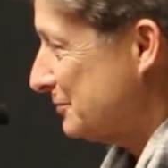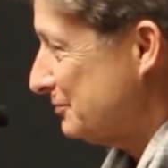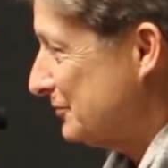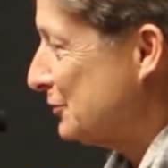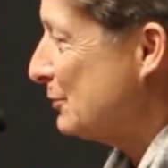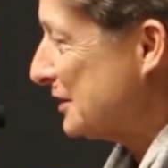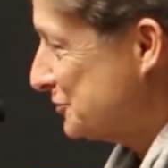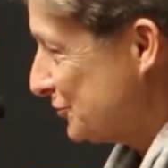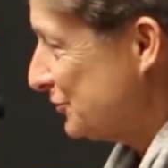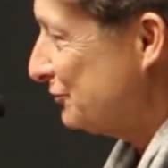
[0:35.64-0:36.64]

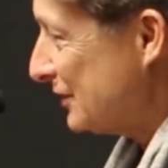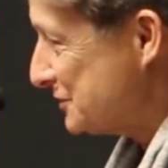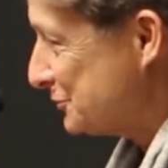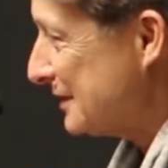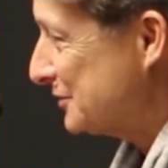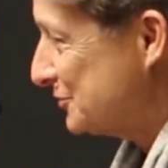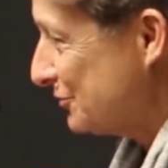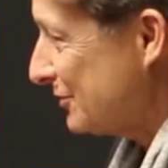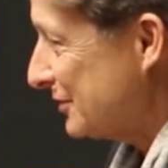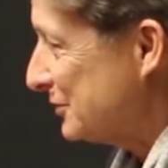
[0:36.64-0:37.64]
rector, the vice
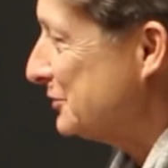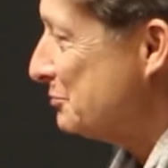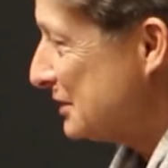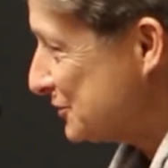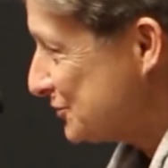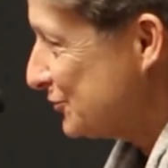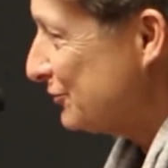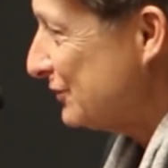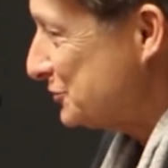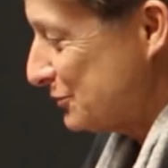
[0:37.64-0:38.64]
rector, the minister
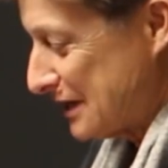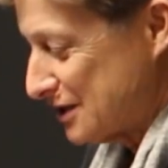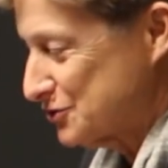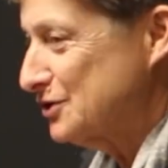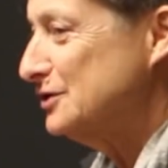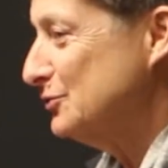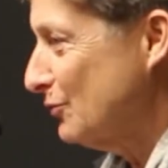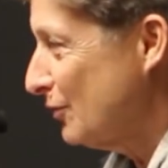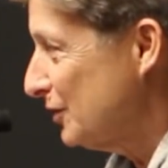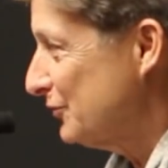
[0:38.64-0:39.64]
of education,
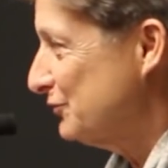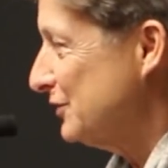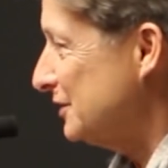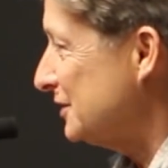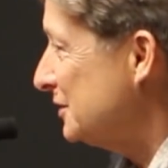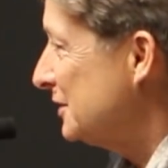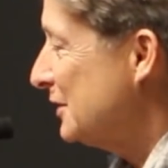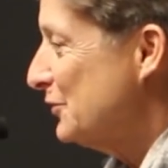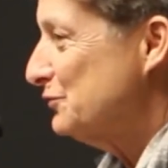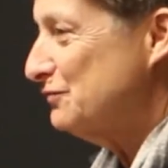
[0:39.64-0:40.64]
all of the
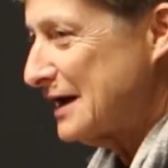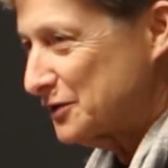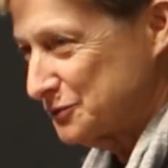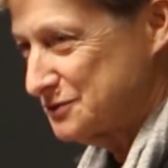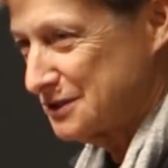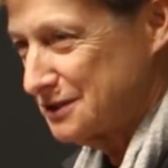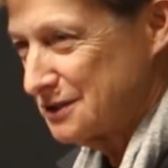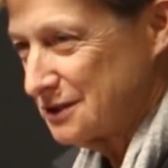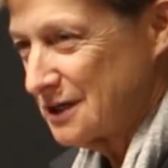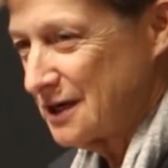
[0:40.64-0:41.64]

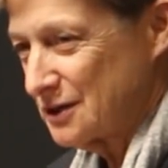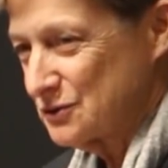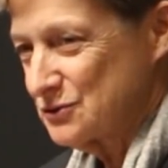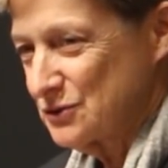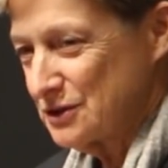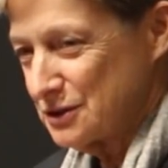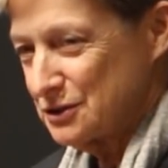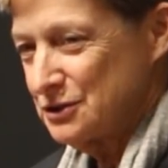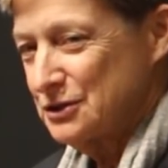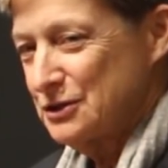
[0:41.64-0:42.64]
faculty and the
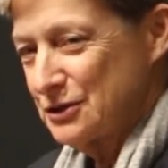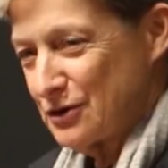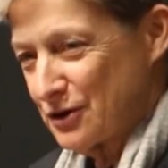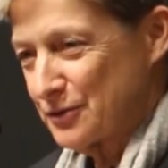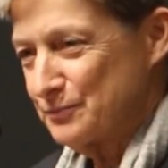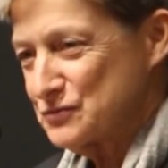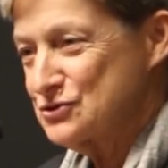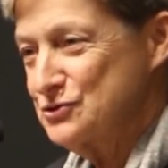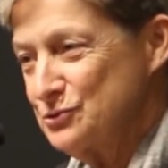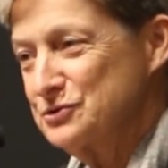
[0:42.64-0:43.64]

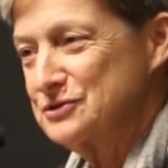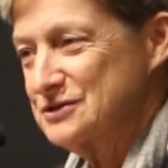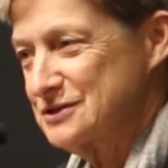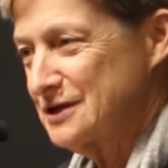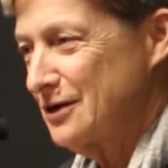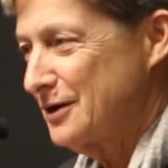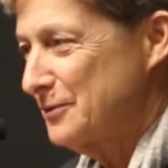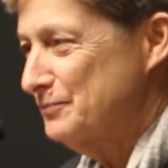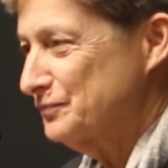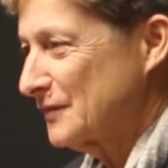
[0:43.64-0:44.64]
students
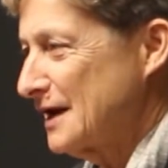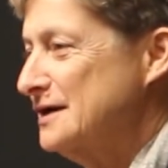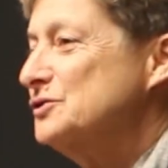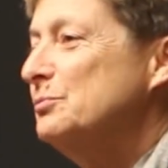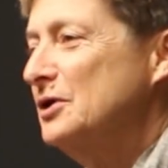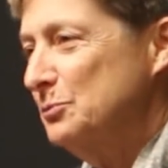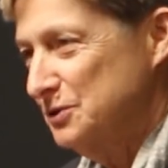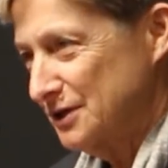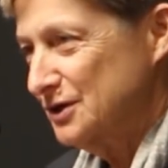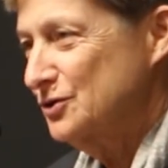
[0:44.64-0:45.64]
and the
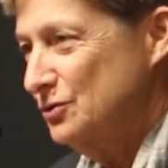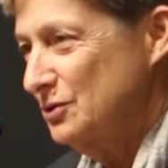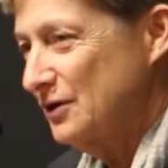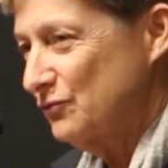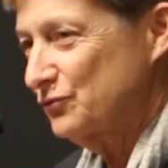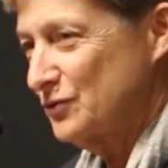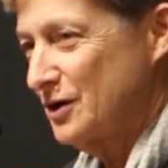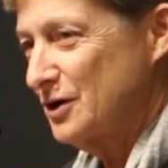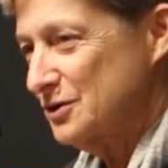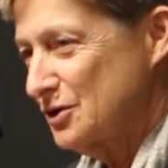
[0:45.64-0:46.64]
public who have
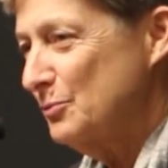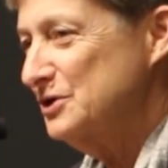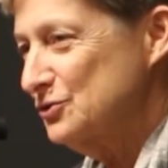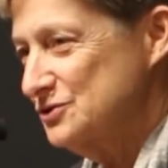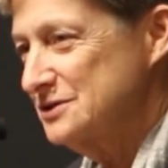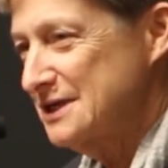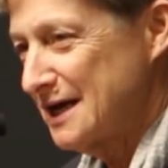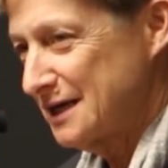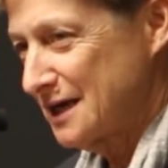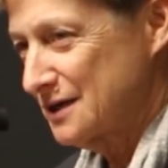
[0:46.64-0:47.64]
come here
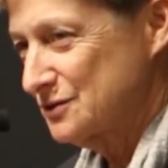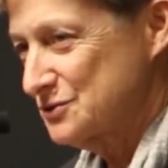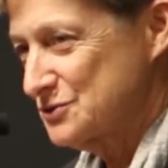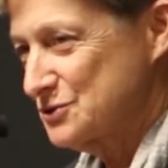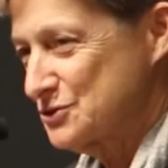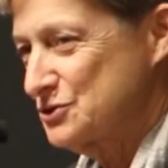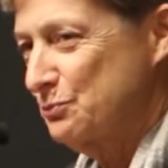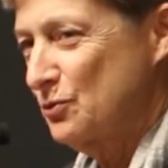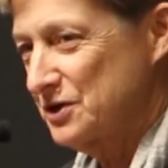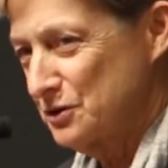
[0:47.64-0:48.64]
today and
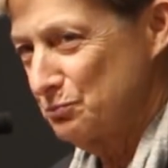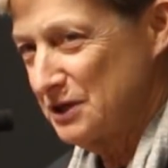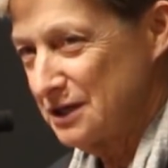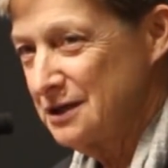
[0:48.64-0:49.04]
supported me,